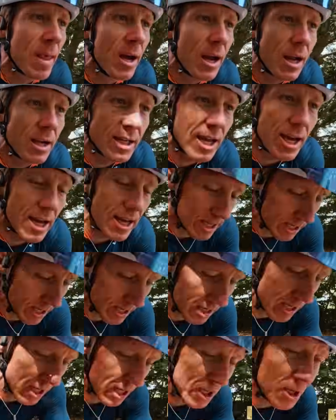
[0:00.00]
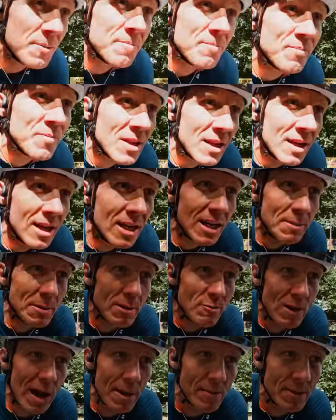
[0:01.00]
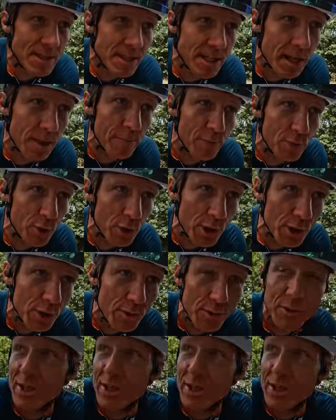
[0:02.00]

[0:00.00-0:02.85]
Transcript: Okay, let me wrap this up for you.